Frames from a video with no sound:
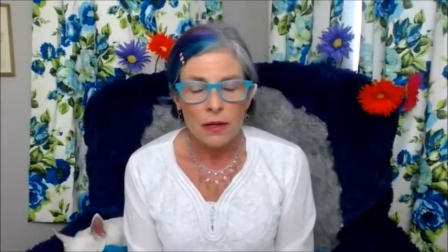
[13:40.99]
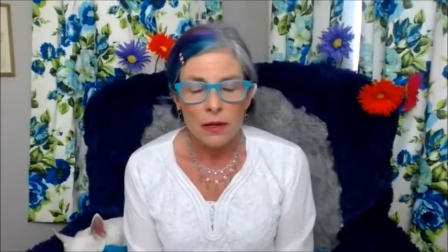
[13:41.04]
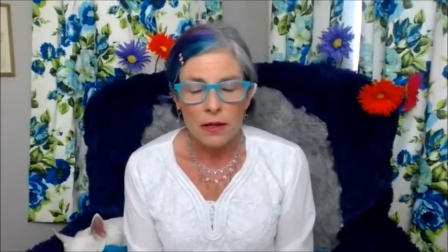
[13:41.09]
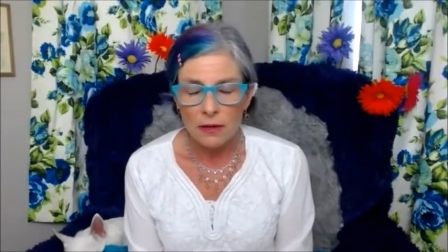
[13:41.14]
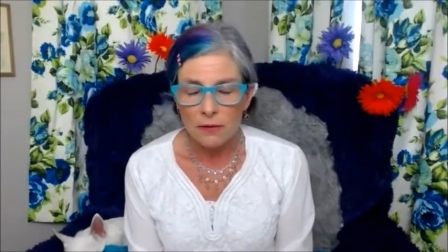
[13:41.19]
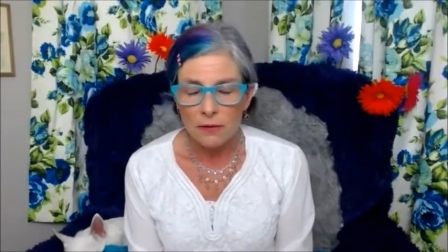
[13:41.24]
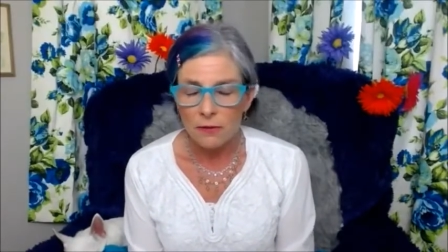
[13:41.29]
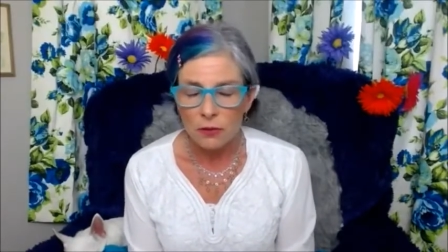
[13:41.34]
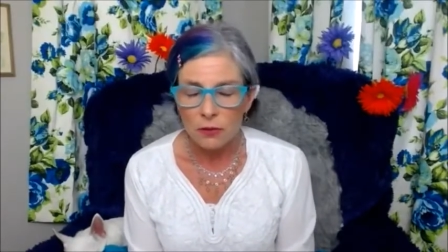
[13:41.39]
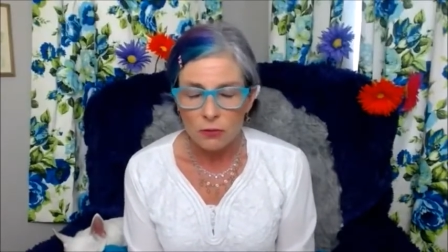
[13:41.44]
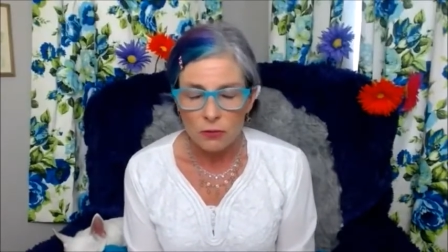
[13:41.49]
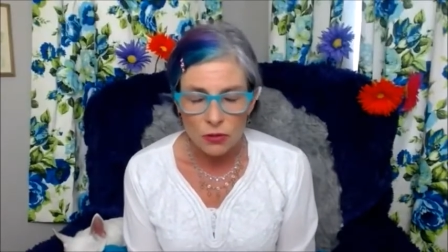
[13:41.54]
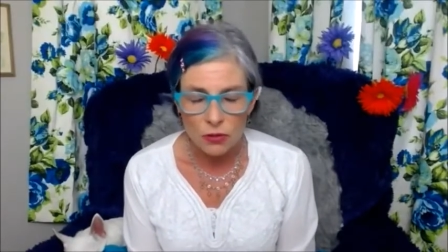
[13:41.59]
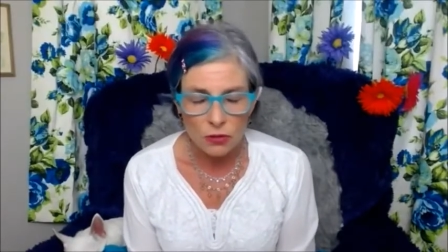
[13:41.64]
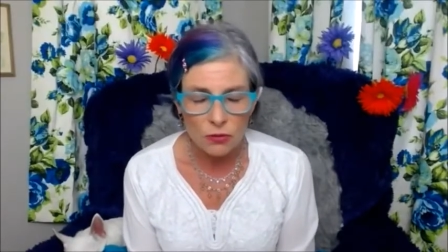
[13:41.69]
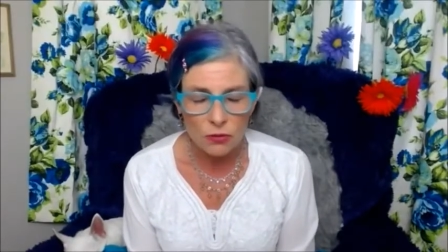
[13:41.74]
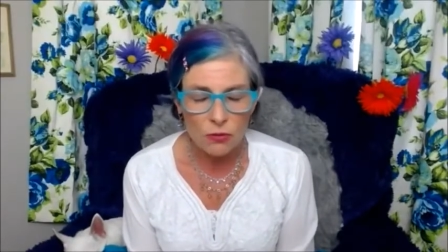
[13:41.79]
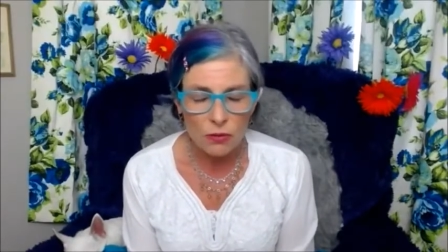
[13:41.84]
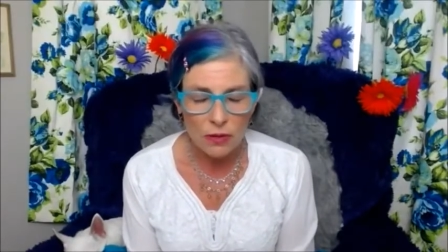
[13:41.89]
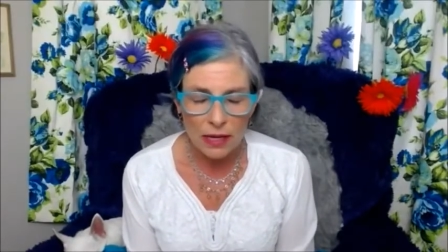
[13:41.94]
if you
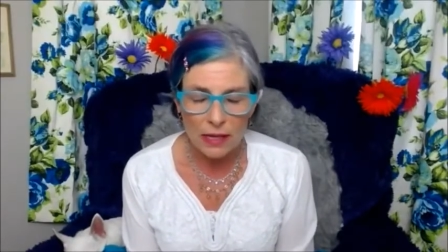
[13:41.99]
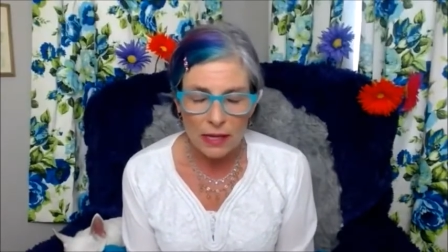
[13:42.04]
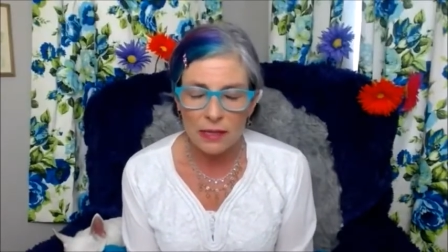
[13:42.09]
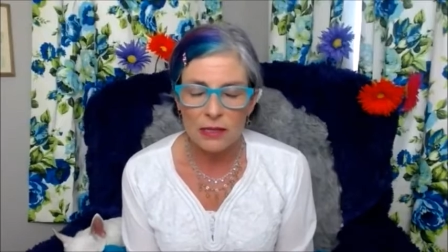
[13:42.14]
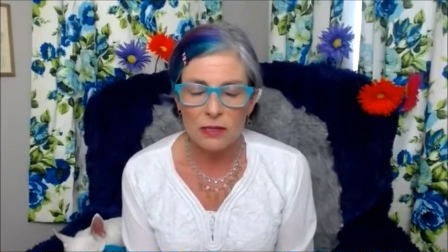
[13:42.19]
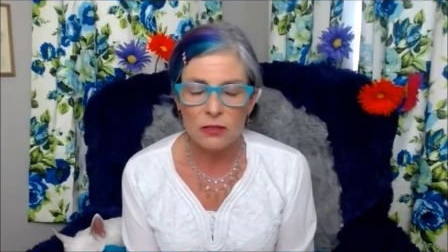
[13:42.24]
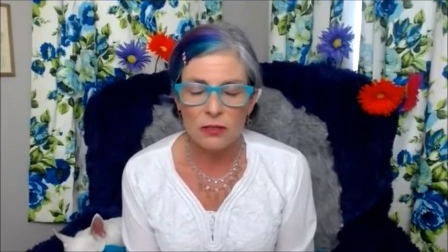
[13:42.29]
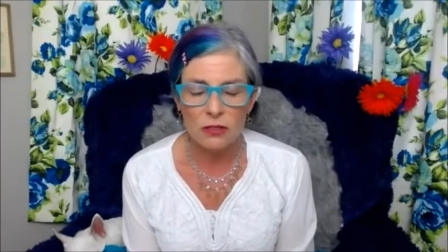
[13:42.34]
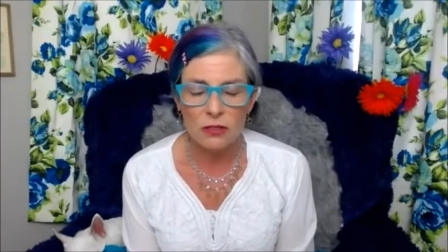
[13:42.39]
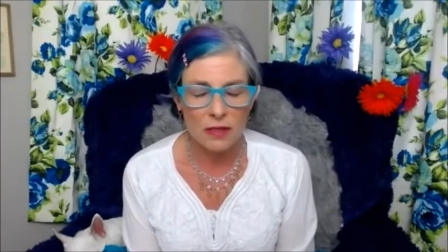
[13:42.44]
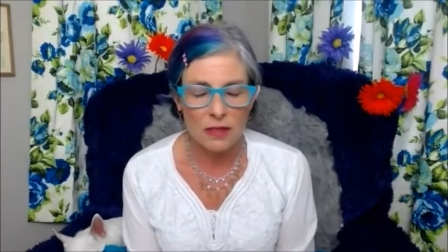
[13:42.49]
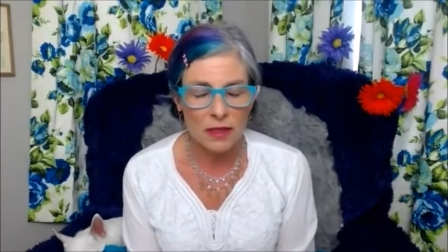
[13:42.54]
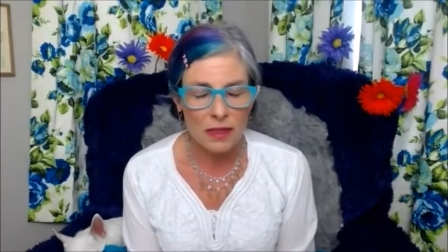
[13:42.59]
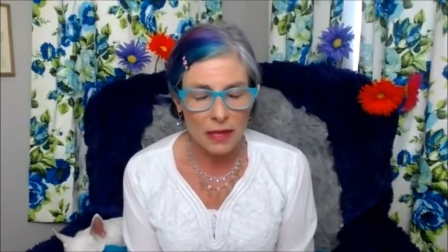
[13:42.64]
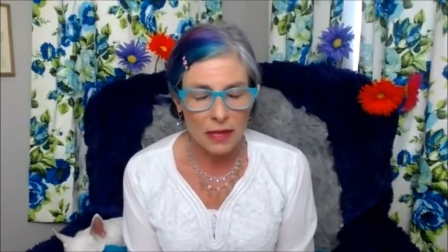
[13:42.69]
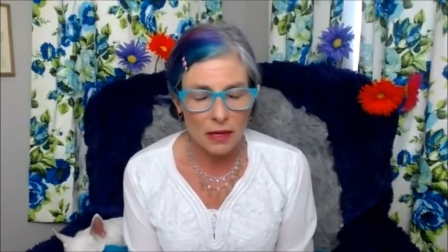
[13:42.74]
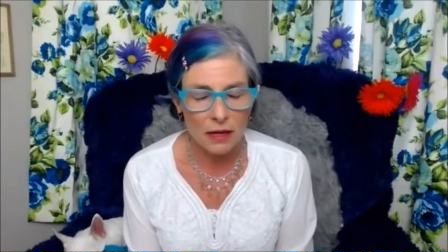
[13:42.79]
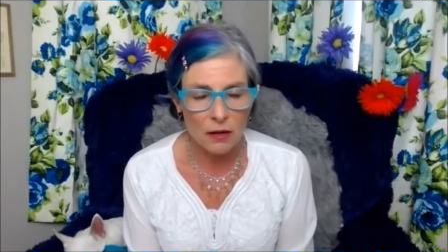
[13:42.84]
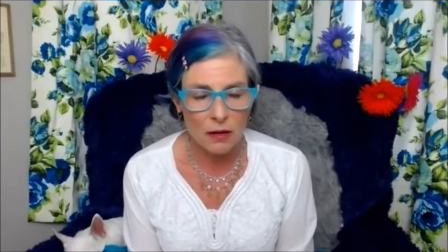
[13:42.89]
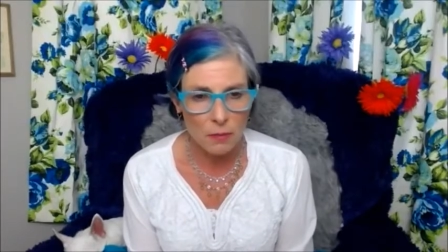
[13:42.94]
tune in and just
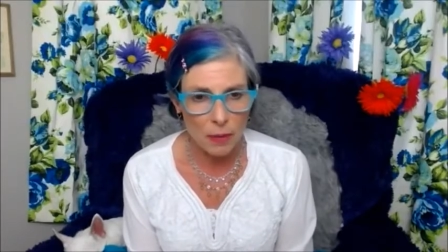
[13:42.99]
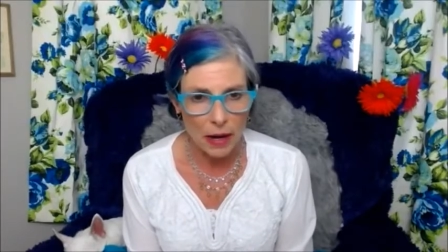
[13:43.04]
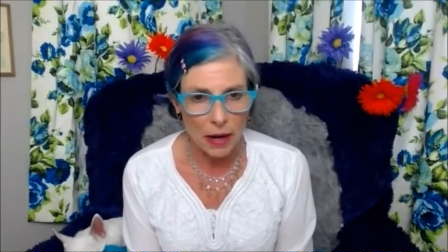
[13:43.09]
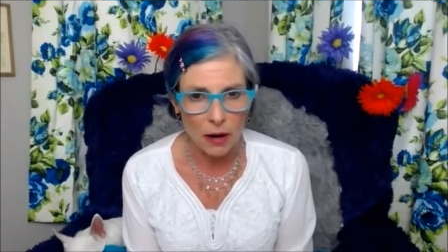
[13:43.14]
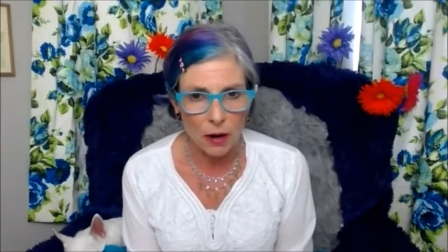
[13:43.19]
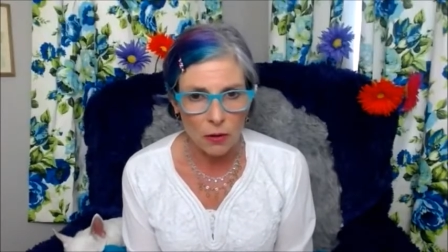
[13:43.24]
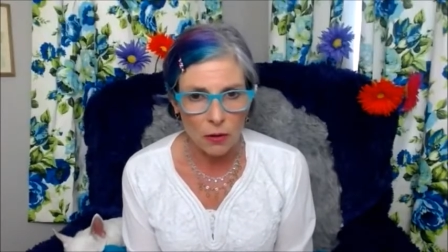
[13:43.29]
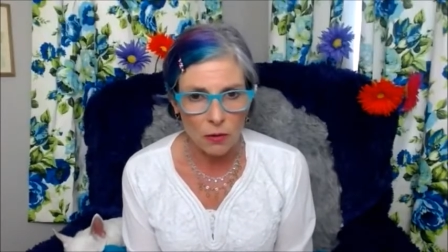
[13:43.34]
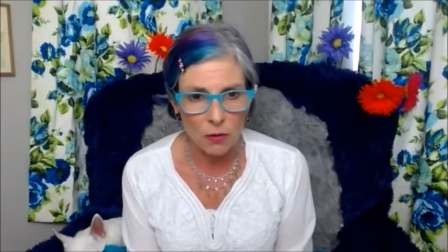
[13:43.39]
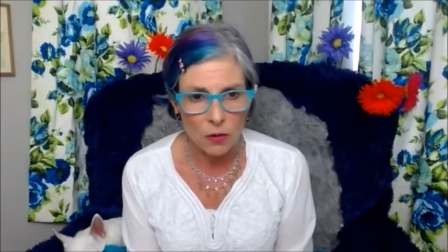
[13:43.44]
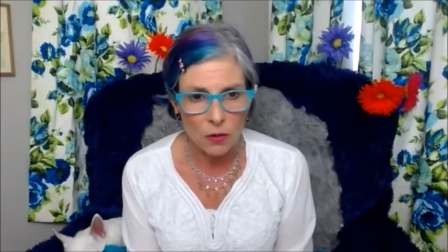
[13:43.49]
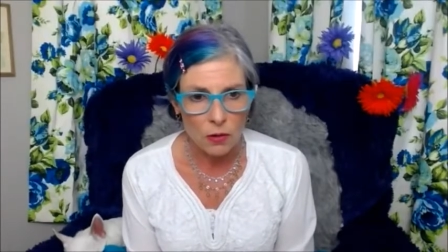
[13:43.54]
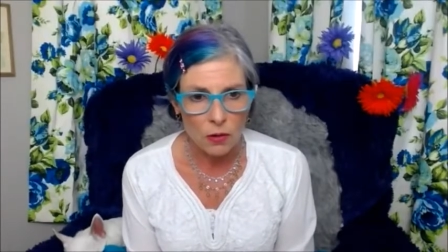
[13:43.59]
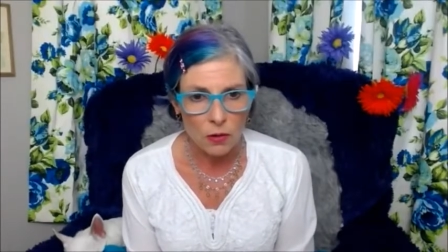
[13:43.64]
think about